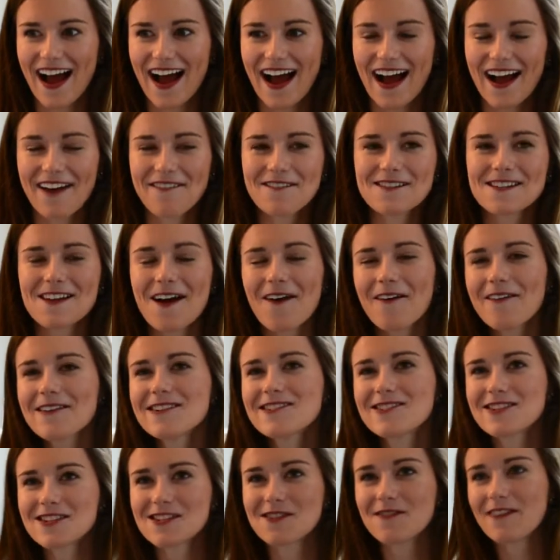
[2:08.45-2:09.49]
I was
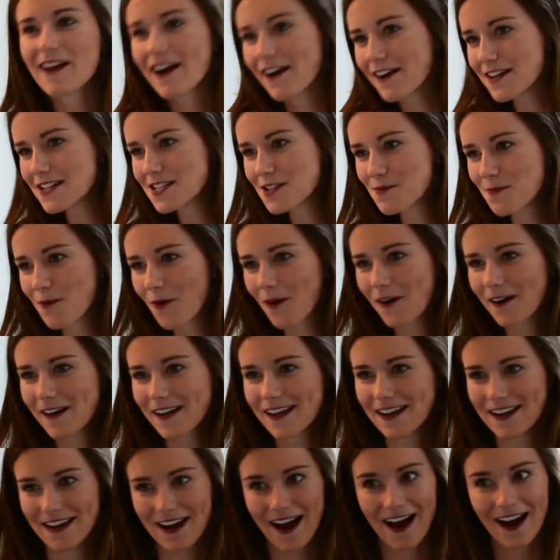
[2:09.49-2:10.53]
always just very
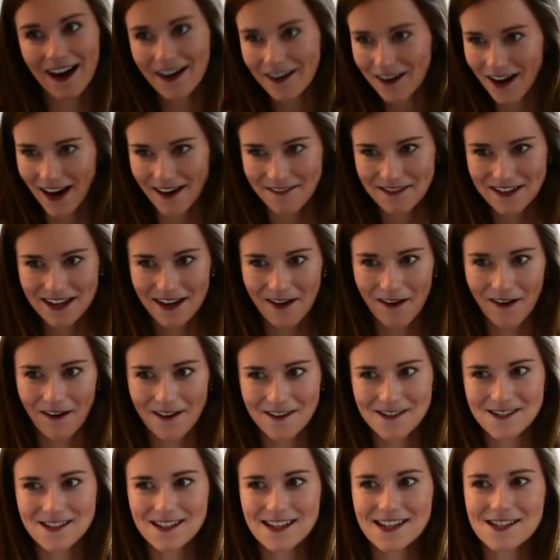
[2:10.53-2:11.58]
sporty and not crafty at
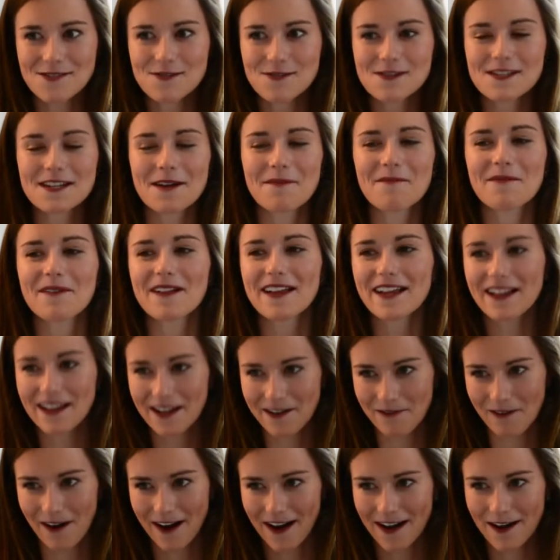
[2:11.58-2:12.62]
all. So this was completely
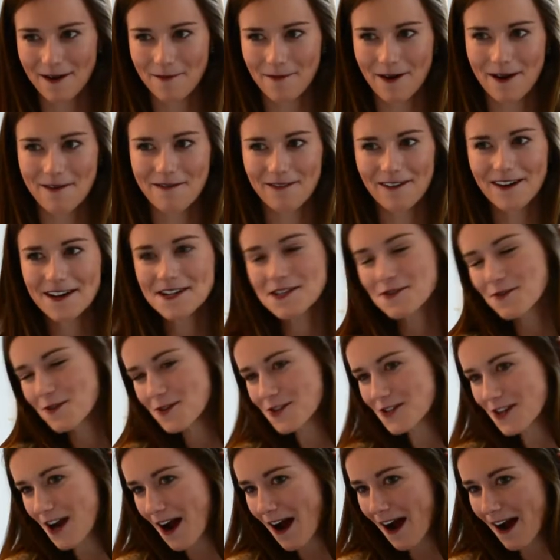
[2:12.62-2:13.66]
random. My friends were
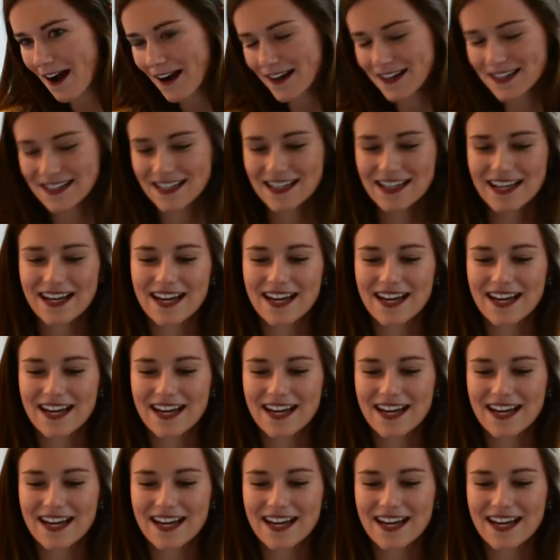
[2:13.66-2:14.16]
shocked.